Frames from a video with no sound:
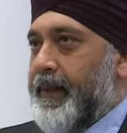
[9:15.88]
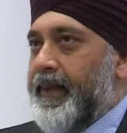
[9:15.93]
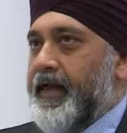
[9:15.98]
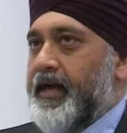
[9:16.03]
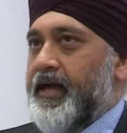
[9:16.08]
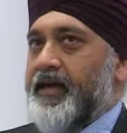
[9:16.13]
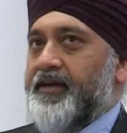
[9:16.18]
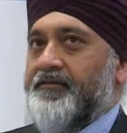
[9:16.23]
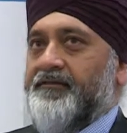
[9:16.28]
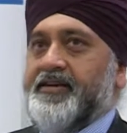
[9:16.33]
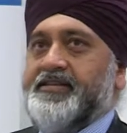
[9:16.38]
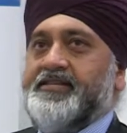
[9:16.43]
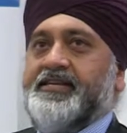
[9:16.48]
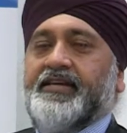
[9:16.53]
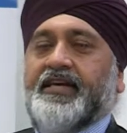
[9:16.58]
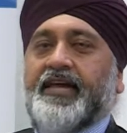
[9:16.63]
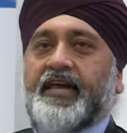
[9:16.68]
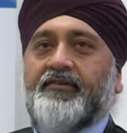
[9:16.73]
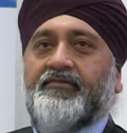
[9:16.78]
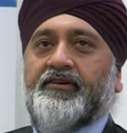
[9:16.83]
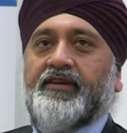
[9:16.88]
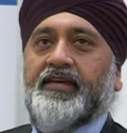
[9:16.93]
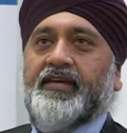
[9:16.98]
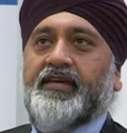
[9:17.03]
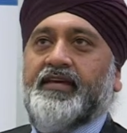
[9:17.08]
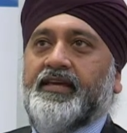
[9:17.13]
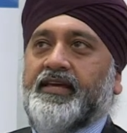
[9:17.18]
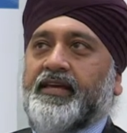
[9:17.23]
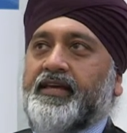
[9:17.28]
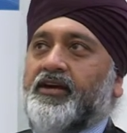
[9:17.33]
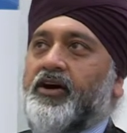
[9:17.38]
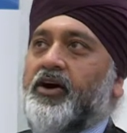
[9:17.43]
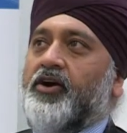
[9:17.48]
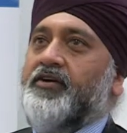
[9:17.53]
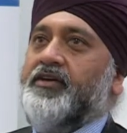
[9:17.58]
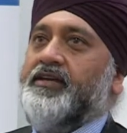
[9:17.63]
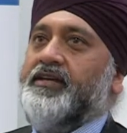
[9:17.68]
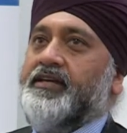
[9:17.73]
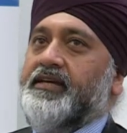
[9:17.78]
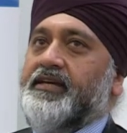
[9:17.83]
investing heavily in
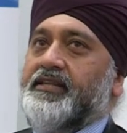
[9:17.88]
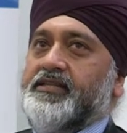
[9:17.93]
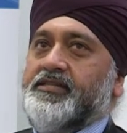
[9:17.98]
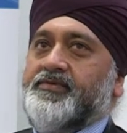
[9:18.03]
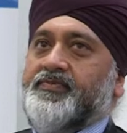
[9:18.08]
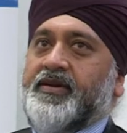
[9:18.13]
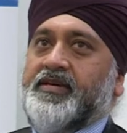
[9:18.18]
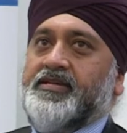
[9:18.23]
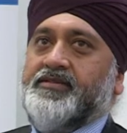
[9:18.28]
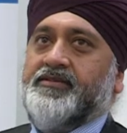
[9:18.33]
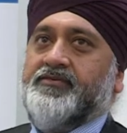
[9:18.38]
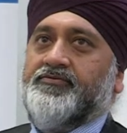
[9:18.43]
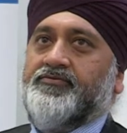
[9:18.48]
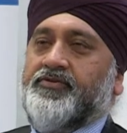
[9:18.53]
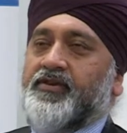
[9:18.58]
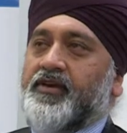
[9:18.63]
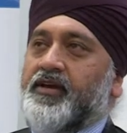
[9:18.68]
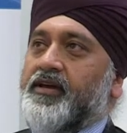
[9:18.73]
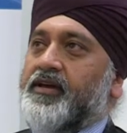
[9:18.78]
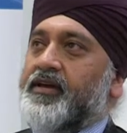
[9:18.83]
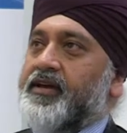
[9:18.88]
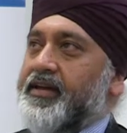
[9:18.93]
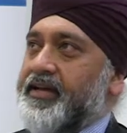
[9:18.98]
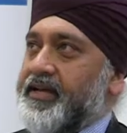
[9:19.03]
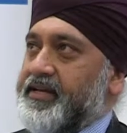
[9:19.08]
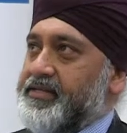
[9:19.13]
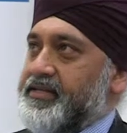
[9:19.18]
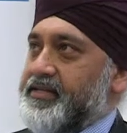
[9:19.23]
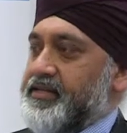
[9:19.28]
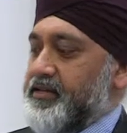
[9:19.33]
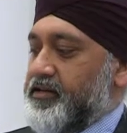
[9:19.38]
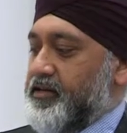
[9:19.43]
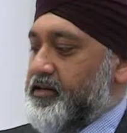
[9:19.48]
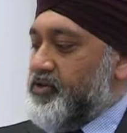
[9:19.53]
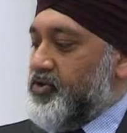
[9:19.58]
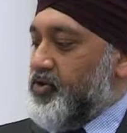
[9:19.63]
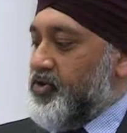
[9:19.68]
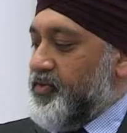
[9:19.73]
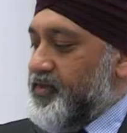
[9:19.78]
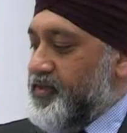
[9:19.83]
R&D in the space of connected and
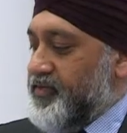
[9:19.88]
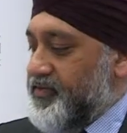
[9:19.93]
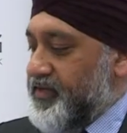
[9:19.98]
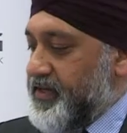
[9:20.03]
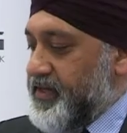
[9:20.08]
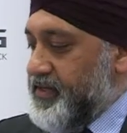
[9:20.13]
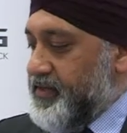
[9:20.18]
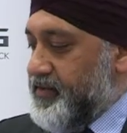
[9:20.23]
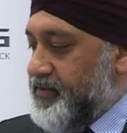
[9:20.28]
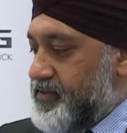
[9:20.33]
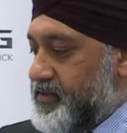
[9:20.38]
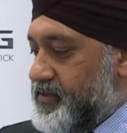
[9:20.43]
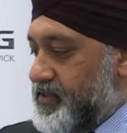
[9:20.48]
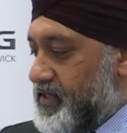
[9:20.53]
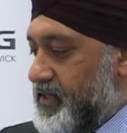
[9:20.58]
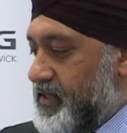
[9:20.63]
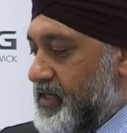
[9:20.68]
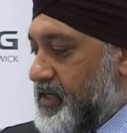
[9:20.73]
autonomous vehicles,